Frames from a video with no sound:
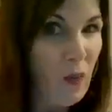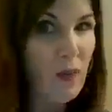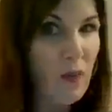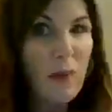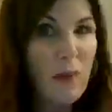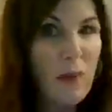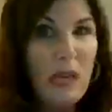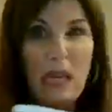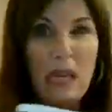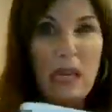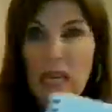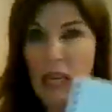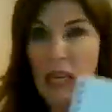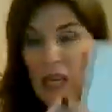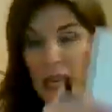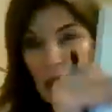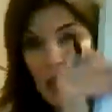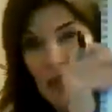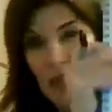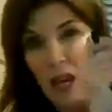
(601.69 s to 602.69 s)
would be
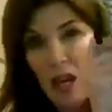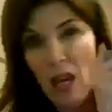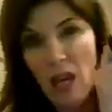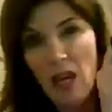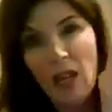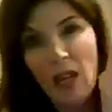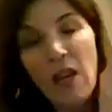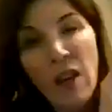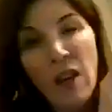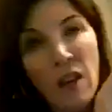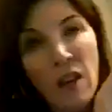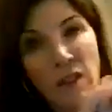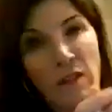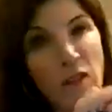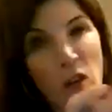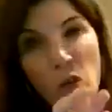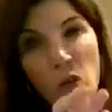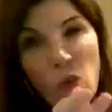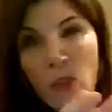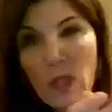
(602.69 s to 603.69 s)
in the
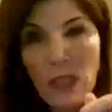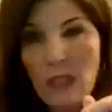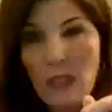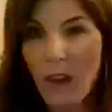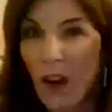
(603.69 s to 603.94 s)
frozen